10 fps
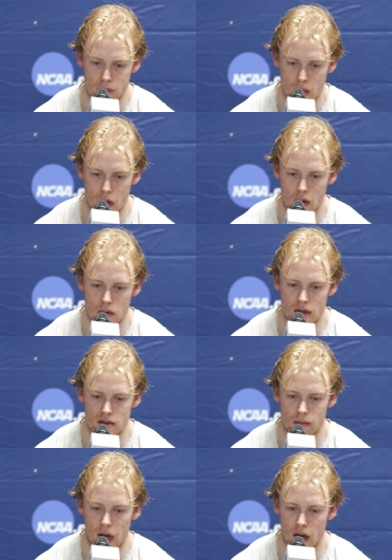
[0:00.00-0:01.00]
you know,
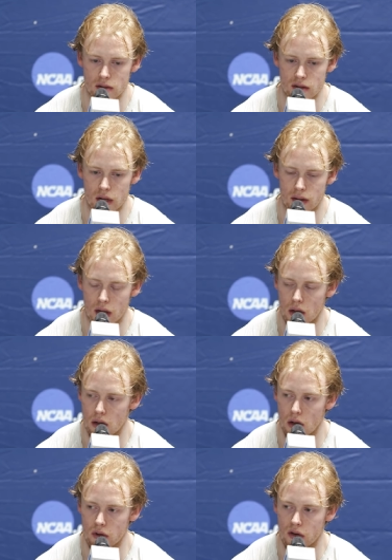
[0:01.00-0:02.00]
as a man, I'll say it that
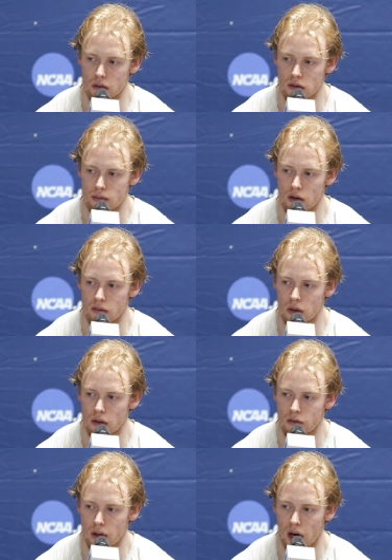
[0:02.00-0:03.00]
I do take
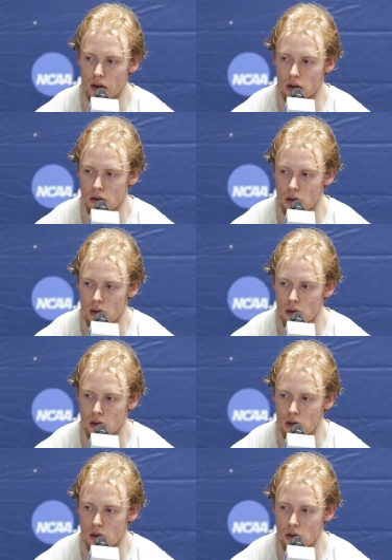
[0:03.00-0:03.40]
responsibility for that.